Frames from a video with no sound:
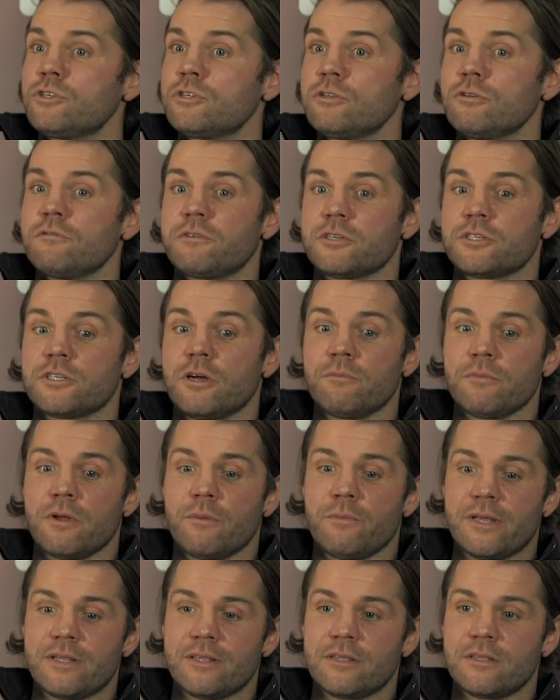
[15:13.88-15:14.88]
just looking for something a
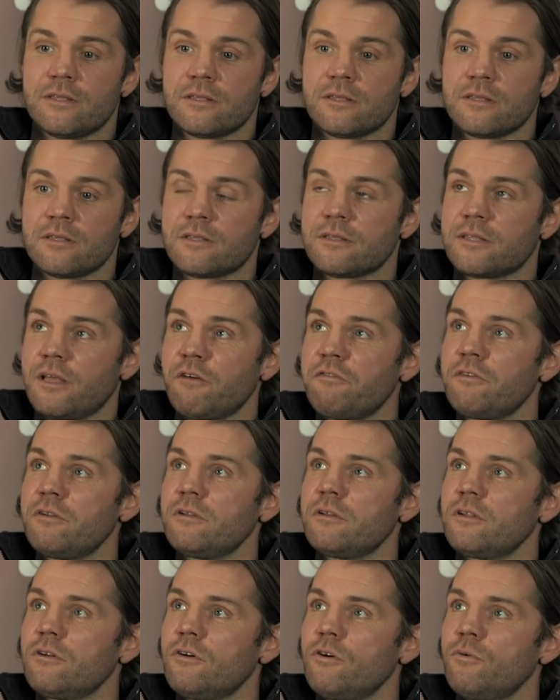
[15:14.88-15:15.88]
bit
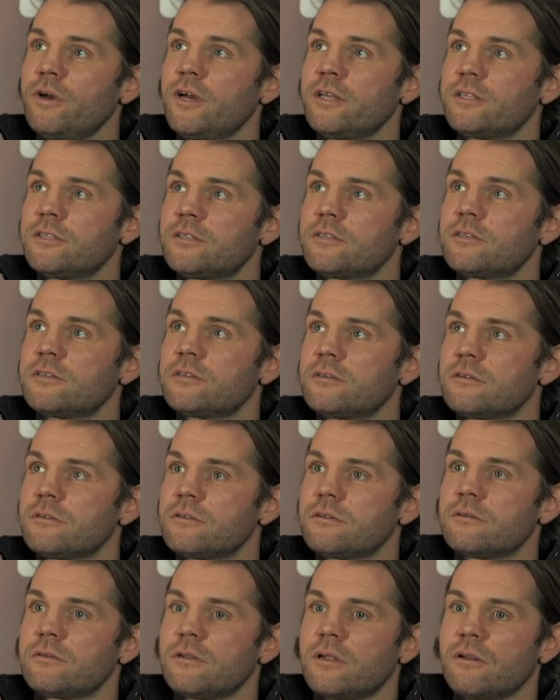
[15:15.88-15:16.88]
different, you know. We had
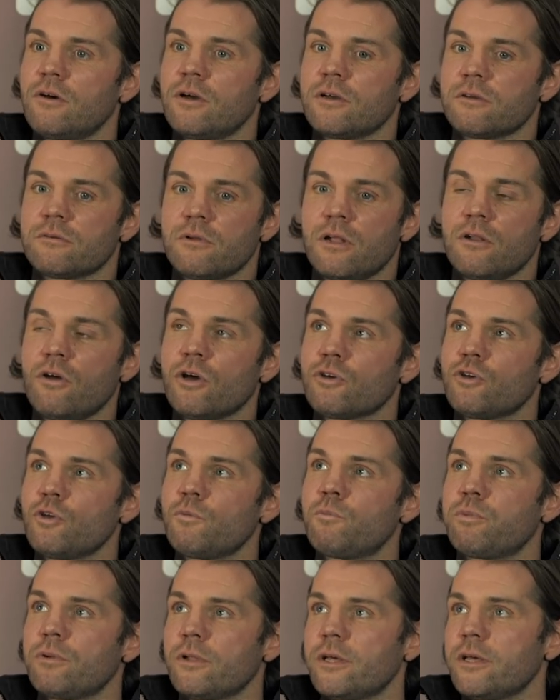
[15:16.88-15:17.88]
a lot of
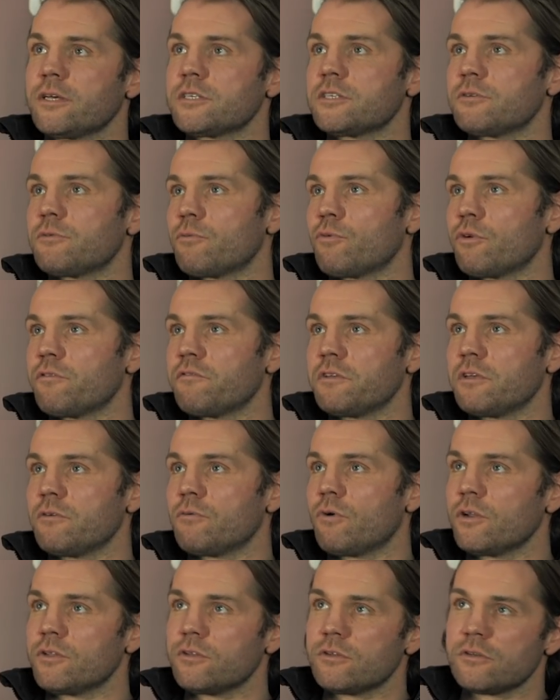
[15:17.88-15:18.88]
good players that were
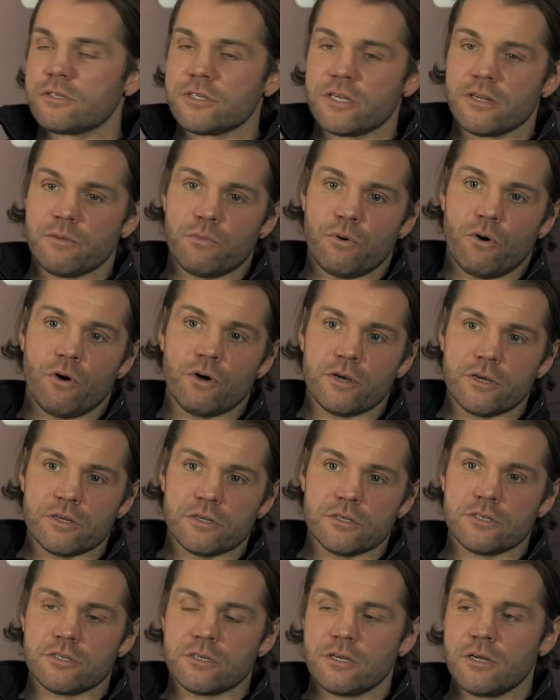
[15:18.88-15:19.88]
1v1s in the
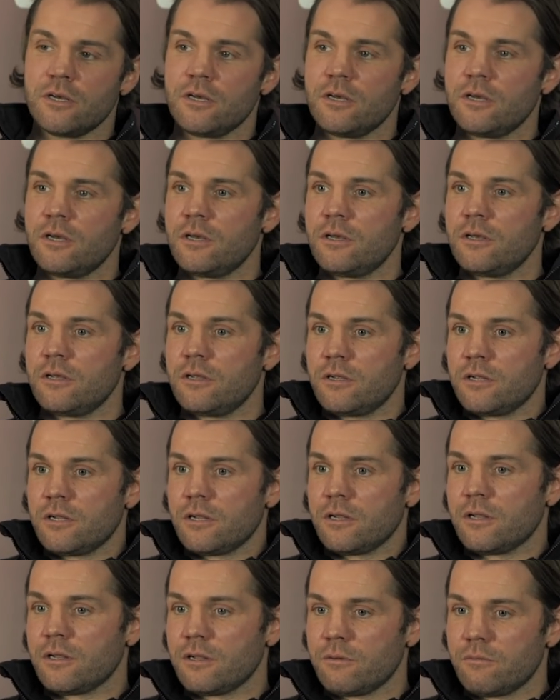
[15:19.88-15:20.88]
pockets,
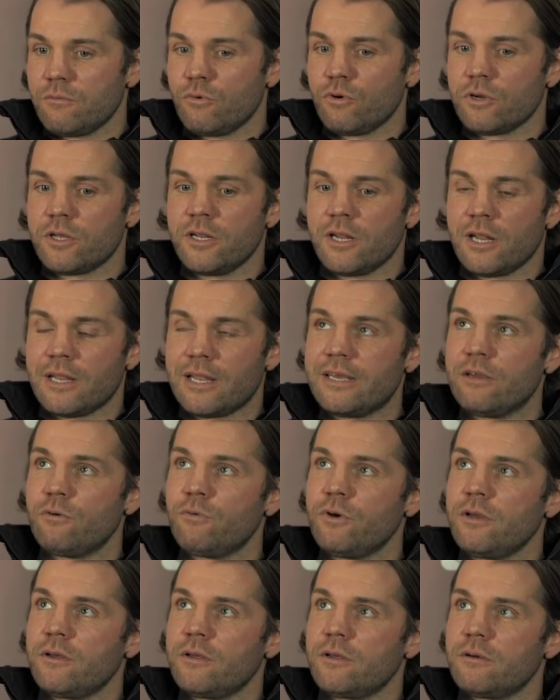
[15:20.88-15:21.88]
more kind of
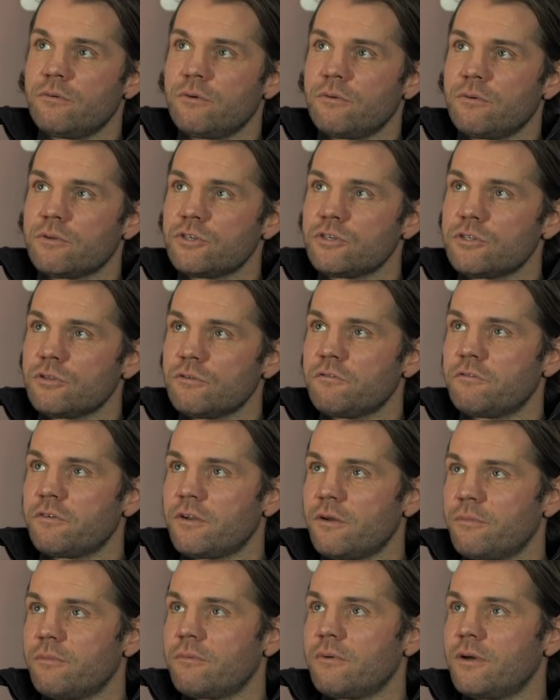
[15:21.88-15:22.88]
lightweight. We were just looking
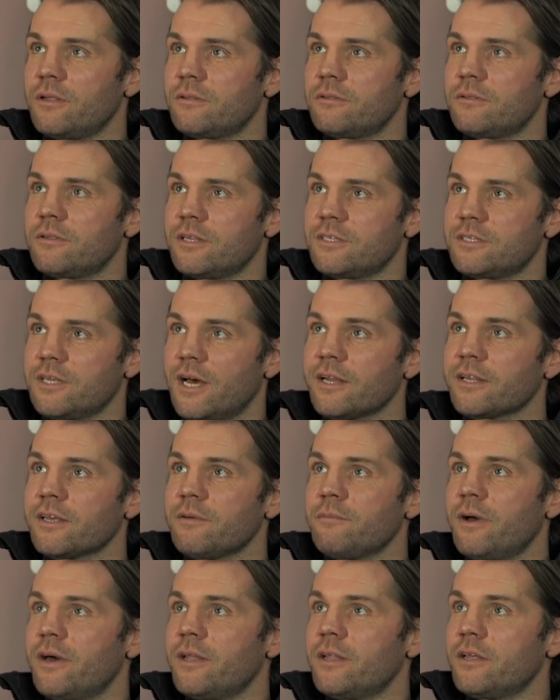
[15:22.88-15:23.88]
for a
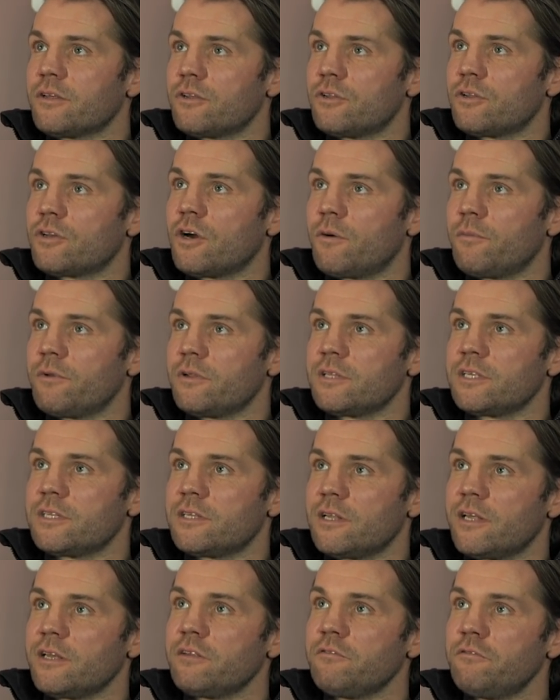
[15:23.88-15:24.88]
target man that could come and lead
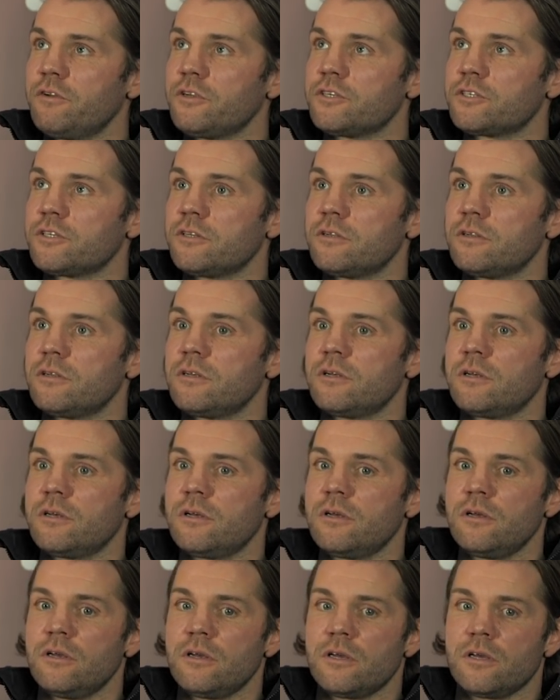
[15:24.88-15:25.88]
the line for us. And,
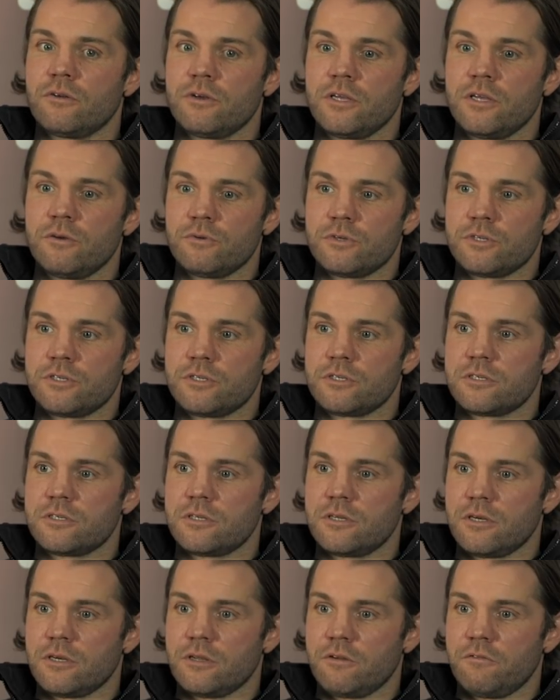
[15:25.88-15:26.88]
you know, he was,
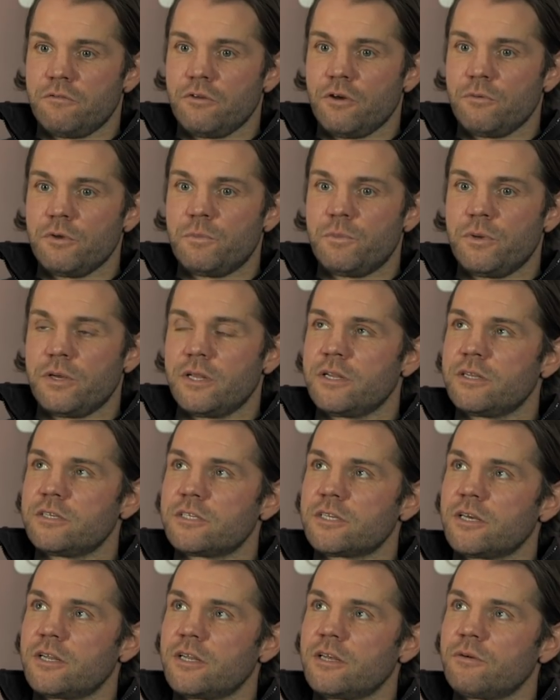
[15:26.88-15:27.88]
you know, through a wee period in
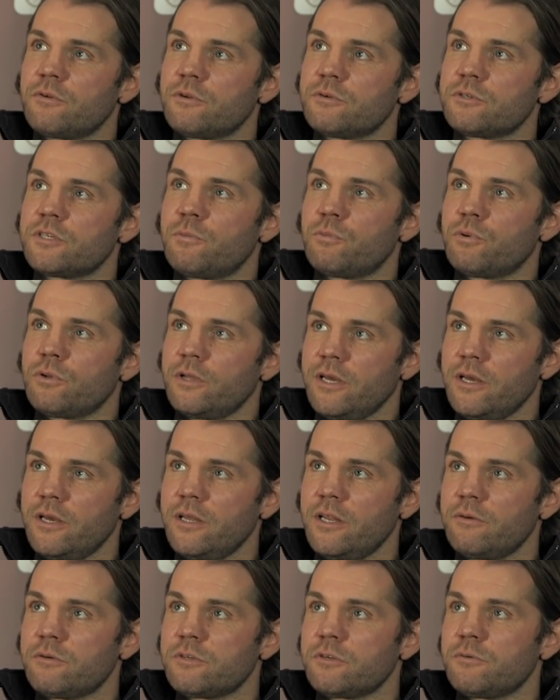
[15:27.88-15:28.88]
his career where he wasn't
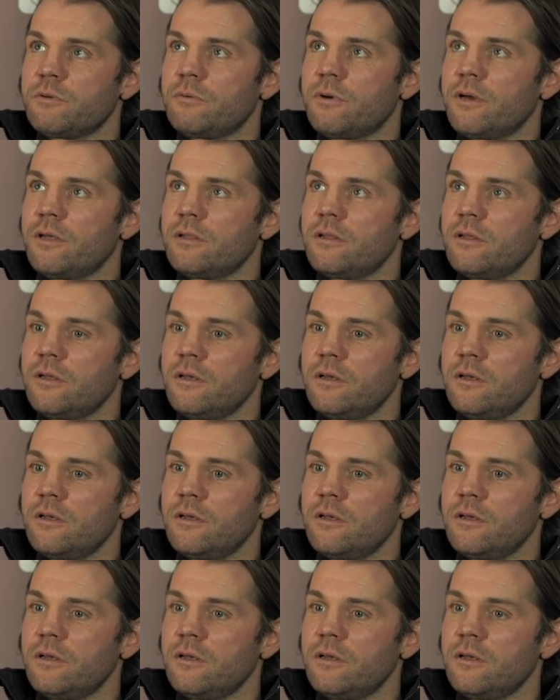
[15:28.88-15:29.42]
playing, he was a wee bit